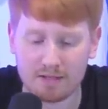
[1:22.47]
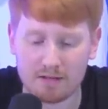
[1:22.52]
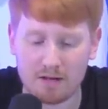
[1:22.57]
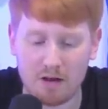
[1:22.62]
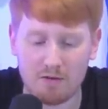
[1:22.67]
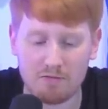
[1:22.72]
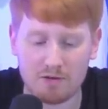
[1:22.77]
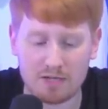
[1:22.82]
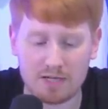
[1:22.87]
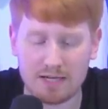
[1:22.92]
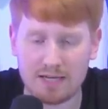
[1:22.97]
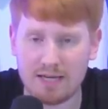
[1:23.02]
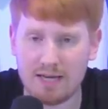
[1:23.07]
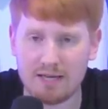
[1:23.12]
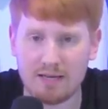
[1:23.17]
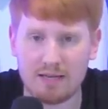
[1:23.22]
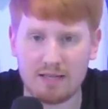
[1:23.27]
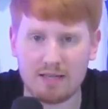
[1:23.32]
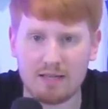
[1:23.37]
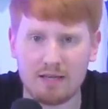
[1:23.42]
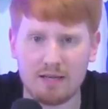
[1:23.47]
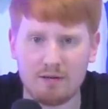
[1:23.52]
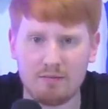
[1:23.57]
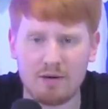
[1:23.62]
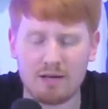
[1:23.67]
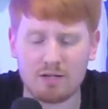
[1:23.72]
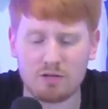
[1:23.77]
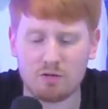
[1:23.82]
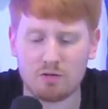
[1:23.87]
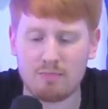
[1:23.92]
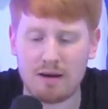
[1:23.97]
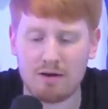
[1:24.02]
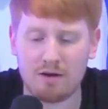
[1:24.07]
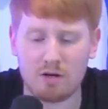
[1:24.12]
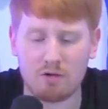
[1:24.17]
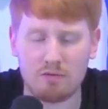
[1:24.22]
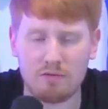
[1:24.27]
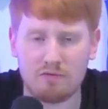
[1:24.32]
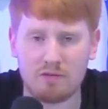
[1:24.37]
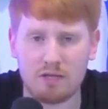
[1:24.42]
Obviously, he went to
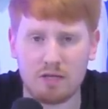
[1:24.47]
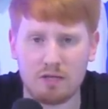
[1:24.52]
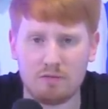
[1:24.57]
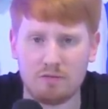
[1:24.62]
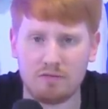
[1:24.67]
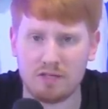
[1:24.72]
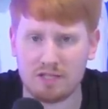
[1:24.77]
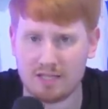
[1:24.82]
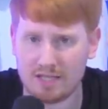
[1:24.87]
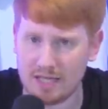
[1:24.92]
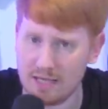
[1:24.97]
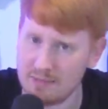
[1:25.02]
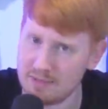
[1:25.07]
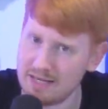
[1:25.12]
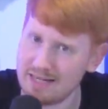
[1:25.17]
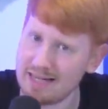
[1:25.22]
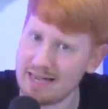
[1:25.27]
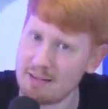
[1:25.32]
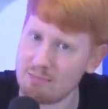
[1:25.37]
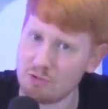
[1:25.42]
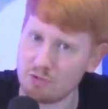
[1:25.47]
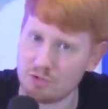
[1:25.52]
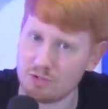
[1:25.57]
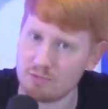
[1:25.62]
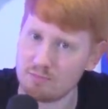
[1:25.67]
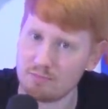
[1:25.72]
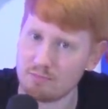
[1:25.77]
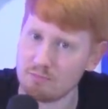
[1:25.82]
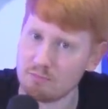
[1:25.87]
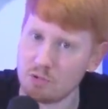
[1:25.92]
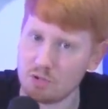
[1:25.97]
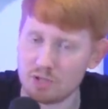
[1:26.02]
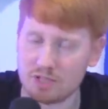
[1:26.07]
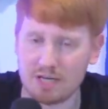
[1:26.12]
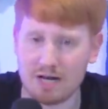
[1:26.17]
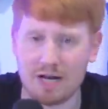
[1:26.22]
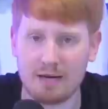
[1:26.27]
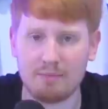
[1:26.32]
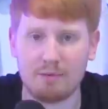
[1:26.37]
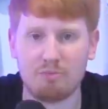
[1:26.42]
America with the team. We didn't get much
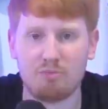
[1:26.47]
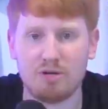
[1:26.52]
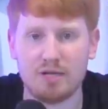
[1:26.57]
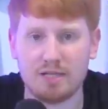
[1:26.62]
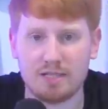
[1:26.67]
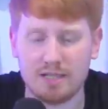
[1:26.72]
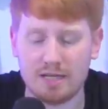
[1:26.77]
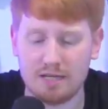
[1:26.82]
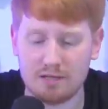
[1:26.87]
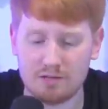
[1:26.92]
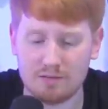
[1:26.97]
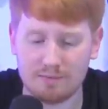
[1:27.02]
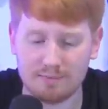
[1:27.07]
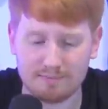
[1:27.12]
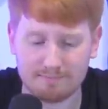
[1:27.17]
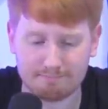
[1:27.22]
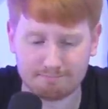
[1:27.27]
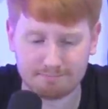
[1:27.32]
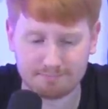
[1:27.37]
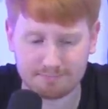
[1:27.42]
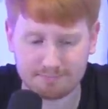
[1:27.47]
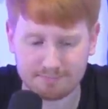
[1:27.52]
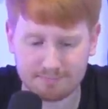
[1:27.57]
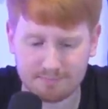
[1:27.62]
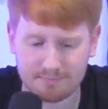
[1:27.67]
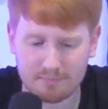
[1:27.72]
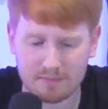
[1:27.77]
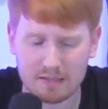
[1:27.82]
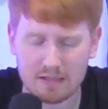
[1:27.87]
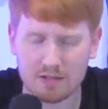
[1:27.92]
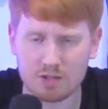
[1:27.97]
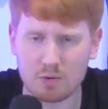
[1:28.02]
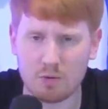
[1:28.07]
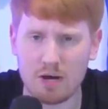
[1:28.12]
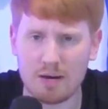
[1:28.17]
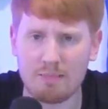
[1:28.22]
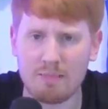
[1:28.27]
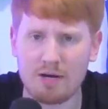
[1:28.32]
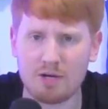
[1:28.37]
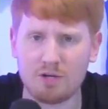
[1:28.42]
time in pre-season, so
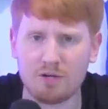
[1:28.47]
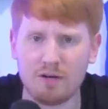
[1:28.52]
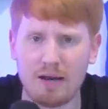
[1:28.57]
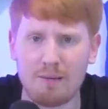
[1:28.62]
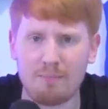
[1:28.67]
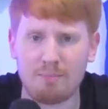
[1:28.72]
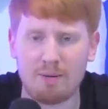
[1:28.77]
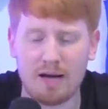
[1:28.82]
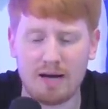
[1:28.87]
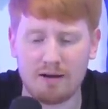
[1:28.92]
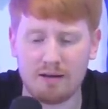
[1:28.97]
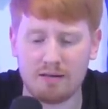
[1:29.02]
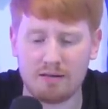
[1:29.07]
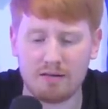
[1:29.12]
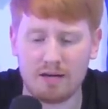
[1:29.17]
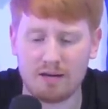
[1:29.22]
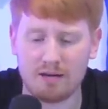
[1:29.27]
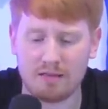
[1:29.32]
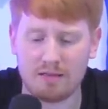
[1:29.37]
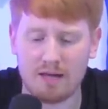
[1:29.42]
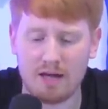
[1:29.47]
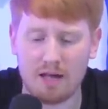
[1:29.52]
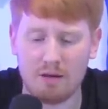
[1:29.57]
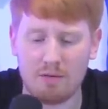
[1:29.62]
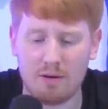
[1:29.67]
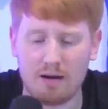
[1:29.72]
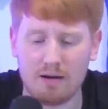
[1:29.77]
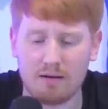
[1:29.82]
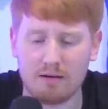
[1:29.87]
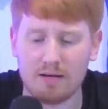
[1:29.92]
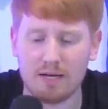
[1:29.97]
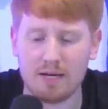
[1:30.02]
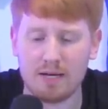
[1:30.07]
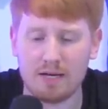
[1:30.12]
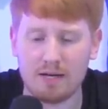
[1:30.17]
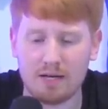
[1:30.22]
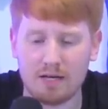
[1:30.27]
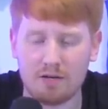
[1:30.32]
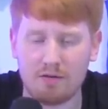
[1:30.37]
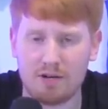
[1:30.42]
I imagine Lampard and Thelwell and
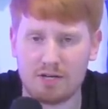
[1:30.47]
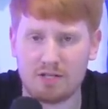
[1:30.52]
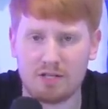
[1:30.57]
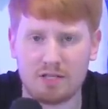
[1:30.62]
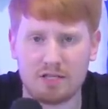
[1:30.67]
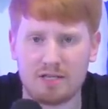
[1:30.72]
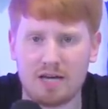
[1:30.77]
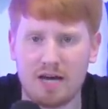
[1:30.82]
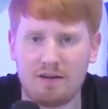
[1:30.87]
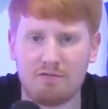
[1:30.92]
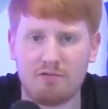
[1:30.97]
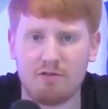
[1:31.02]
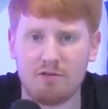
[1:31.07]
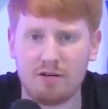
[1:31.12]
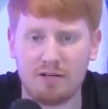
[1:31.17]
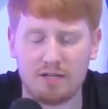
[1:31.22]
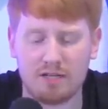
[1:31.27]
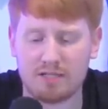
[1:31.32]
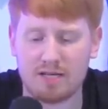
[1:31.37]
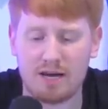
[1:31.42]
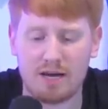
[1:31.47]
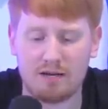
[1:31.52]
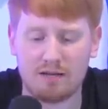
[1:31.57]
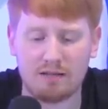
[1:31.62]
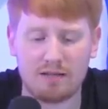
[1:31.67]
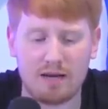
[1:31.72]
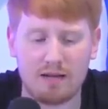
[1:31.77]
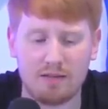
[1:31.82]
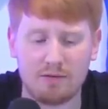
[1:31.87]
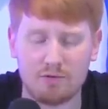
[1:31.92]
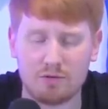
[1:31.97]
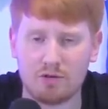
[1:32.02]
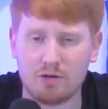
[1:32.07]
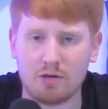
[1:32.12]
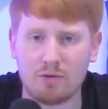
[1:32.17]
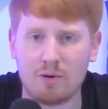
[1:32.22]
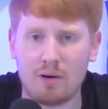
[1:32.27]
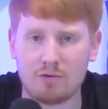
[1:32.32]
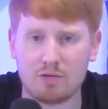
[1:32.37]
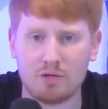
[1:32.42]
the rest of the staff already decided that he was going to
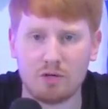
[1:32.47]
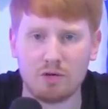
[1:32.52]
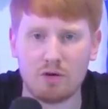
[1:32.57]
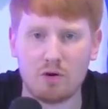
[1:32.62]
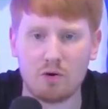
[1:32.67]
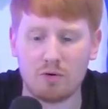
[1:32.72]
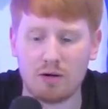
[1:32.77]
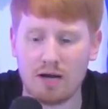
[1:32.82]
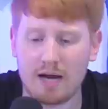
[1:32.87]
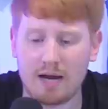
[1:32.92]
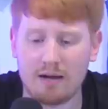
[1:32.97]
go out on loan.